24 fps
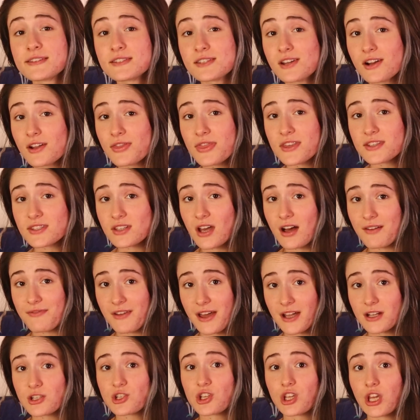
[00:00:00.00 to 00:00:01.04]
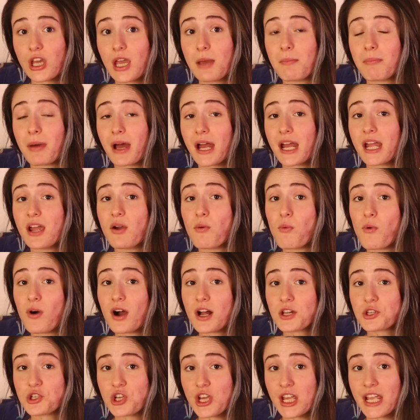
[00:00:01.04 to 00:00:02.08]
start this off actually by
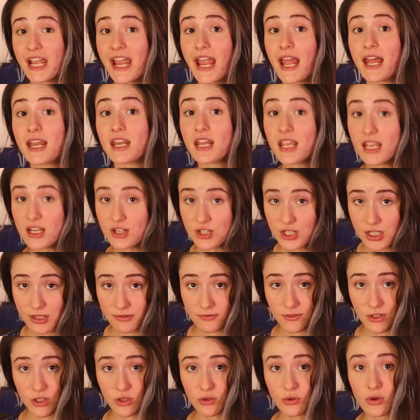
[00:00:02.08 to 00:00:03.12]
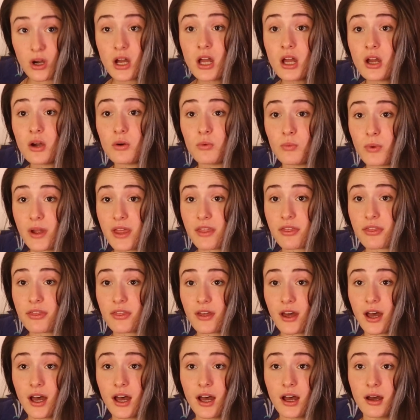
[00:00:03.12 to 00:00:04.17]
watching an interview with,
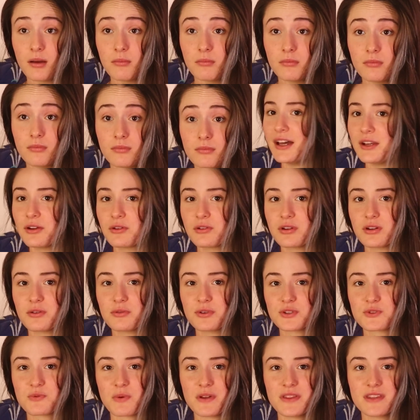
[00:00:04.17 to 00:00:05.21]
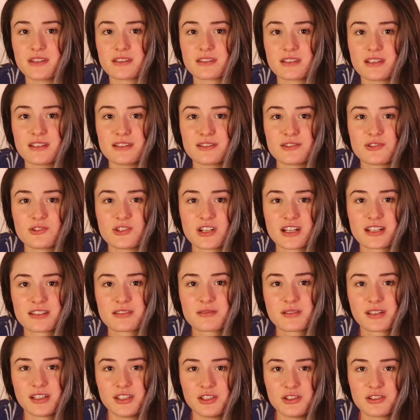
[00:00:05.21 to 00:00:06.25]
I don't know which one this is.
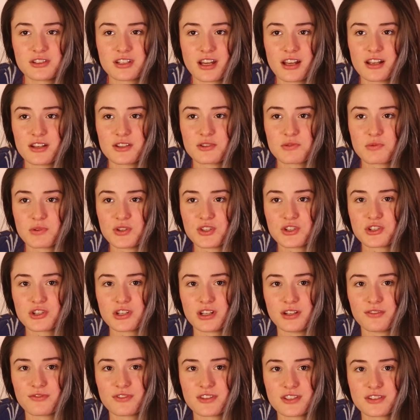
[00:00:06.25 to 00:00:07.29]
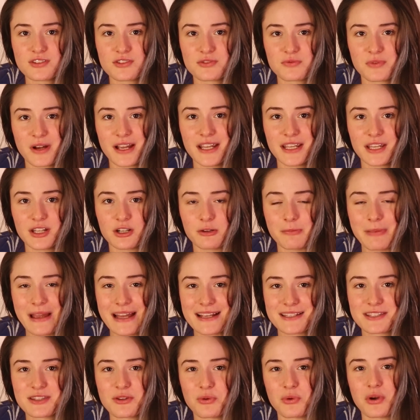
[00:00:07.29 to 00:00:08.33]
Jess, can you tell us which, if this is Rankin or
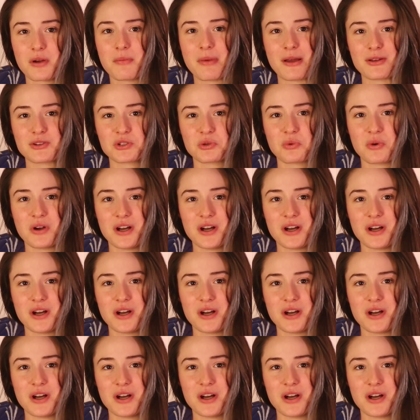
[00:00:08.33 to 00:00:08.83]
Bass that we're about to